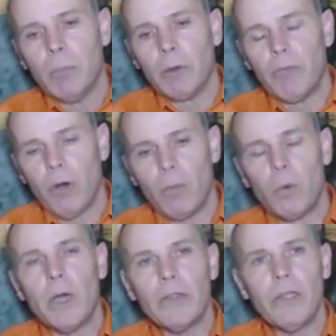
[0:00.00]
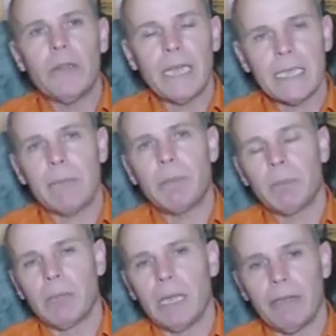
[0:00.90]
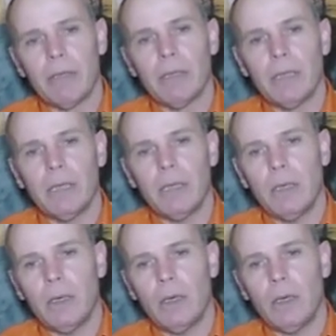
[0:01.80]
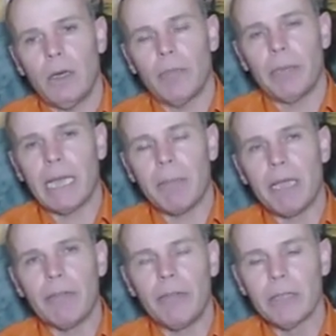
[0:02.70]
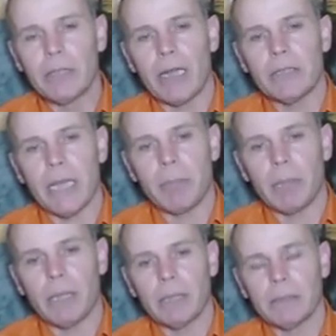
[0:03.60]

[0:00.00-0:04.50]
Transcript: perform within the acceptable level of becoming a field trial champion.